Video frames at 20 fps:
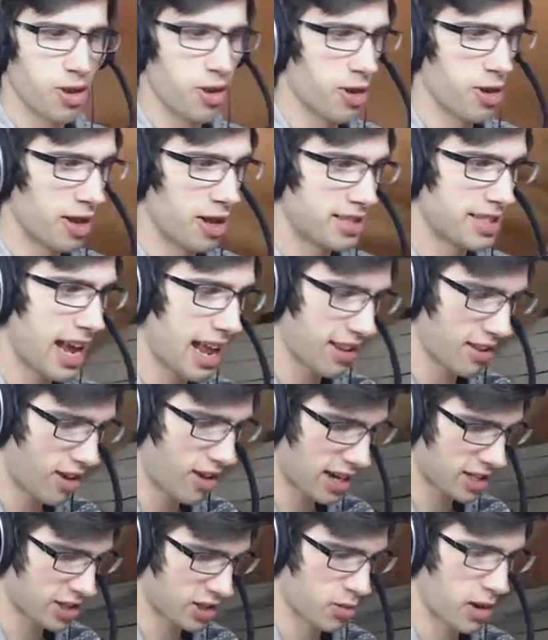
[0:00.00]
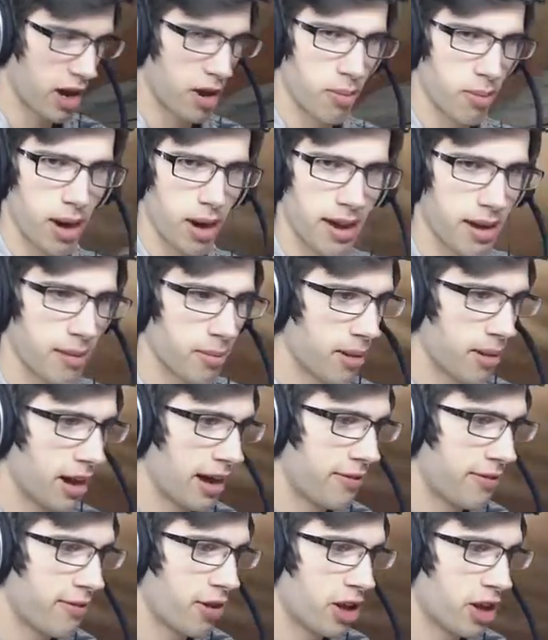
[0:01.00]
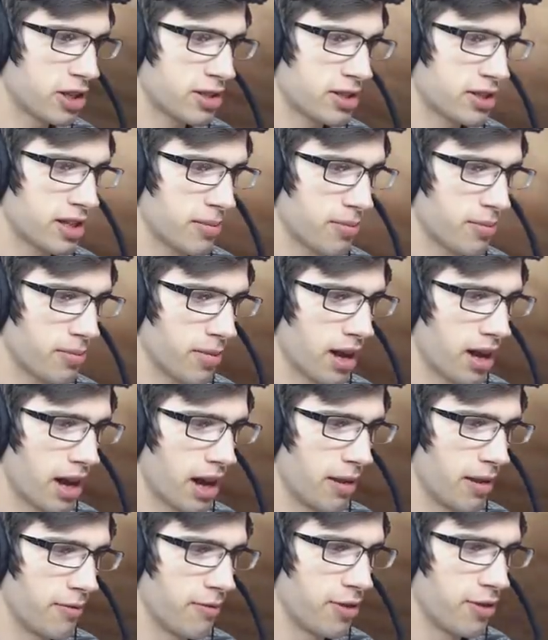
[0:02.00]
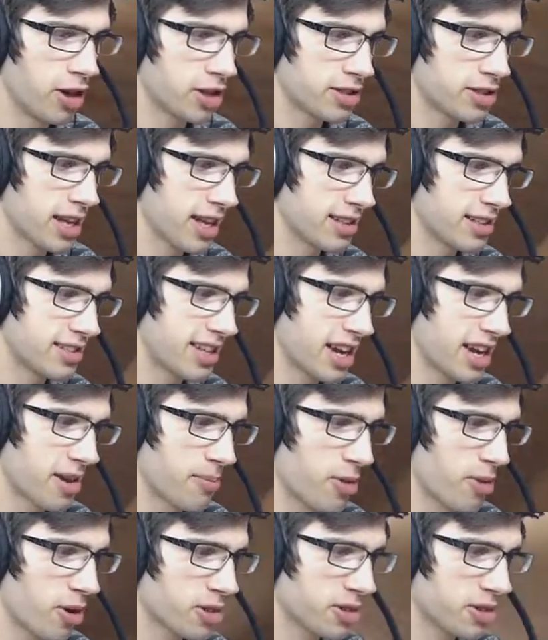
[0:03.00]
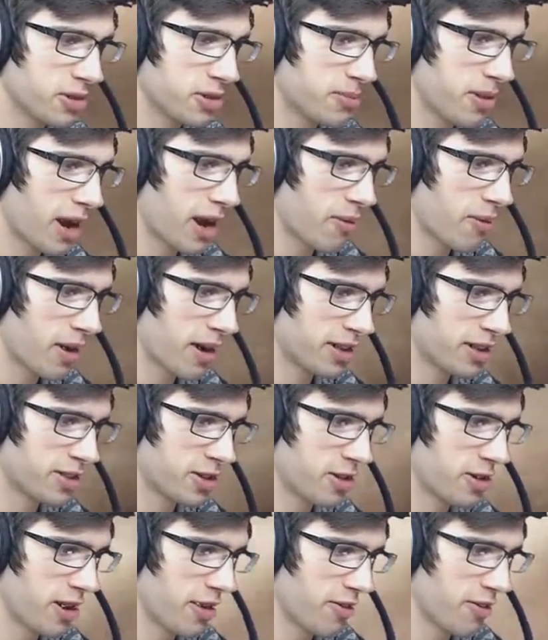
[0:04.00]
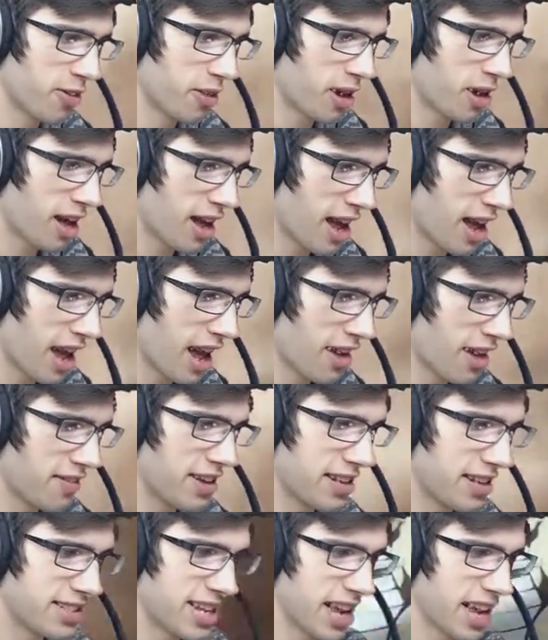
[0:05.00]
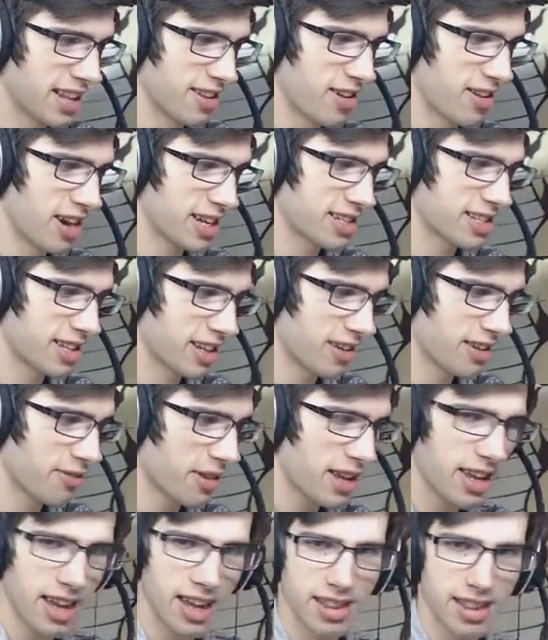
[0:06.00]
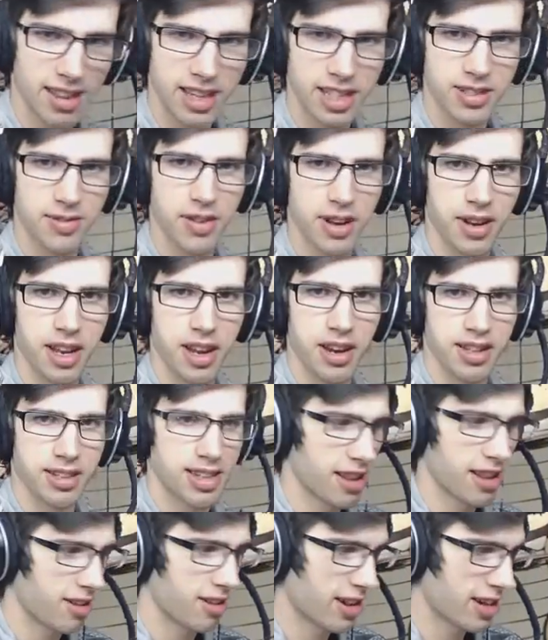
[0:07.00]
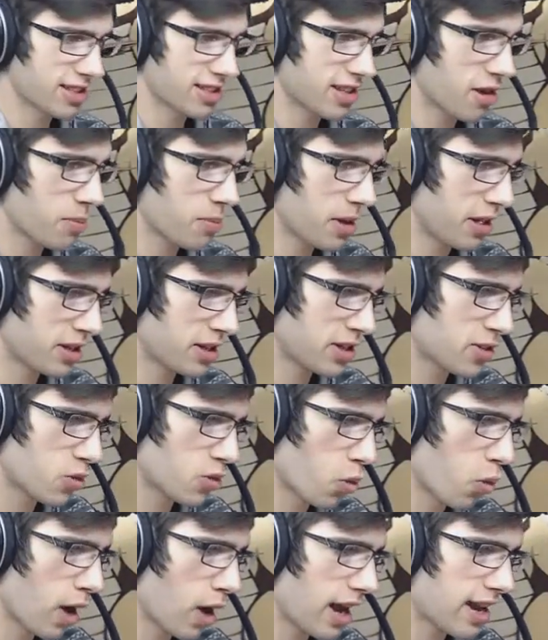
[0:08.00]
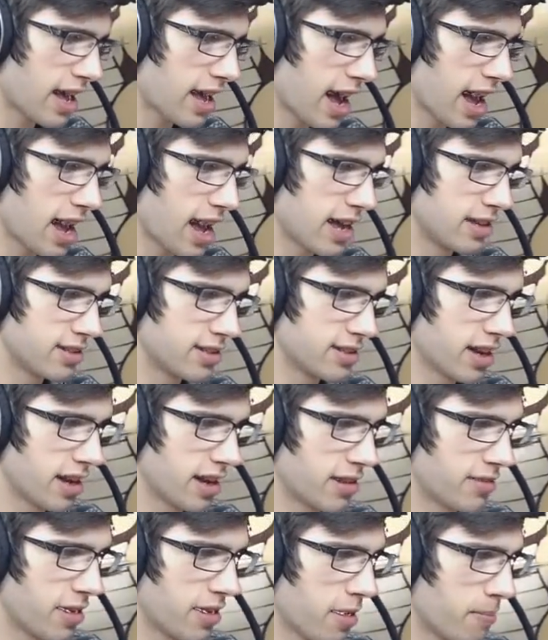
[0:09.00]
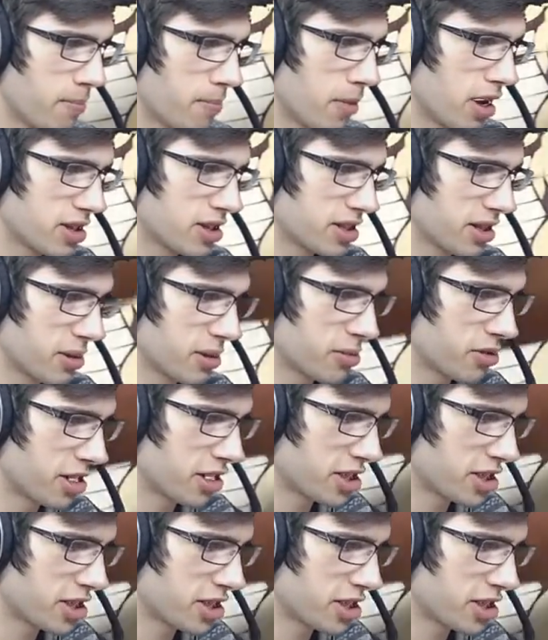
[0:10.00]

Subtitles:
to 10 likes as well, my first and second boxes, part 1 and 2, have hit 10 likes. So if we can get this video to 10 likes, that'd be sweet, as I'd muchly